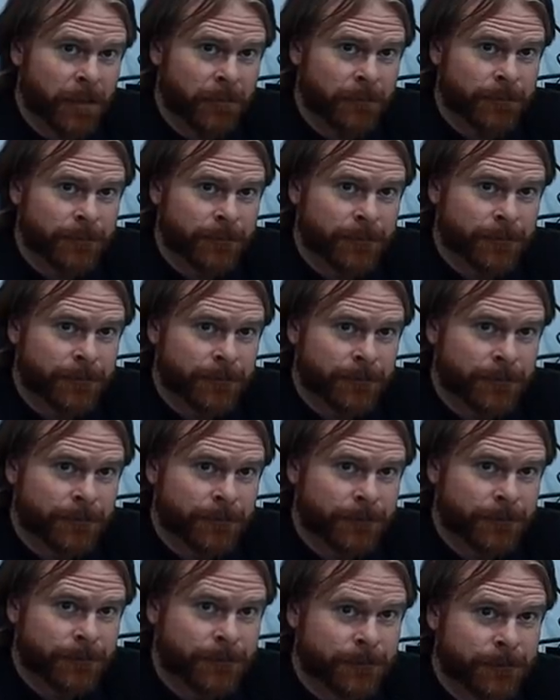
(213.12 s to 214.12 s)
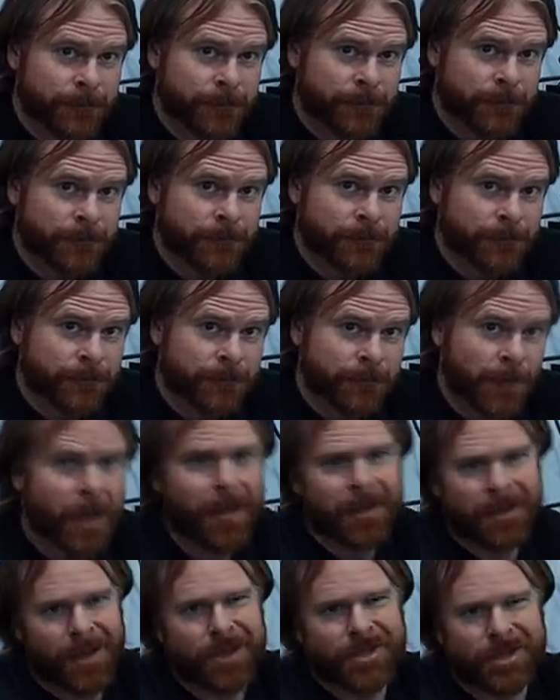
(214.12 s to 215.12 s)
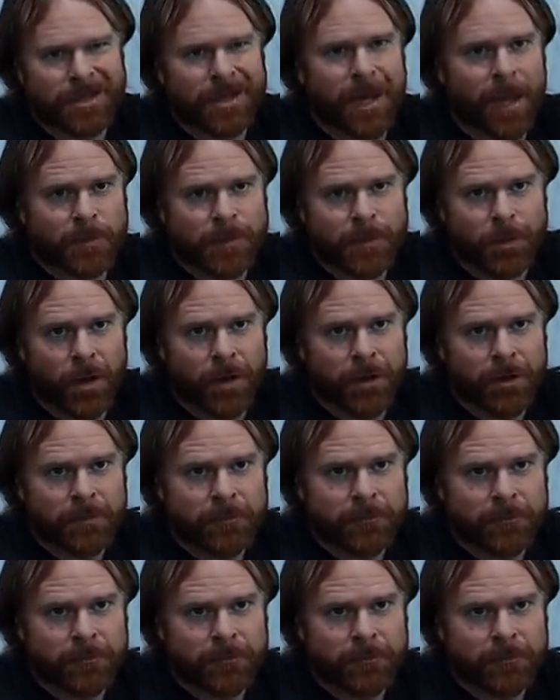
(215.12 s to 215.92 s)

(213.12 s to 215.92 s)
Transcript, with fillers: Okay. Uh-oh. Because you're Tom's brother.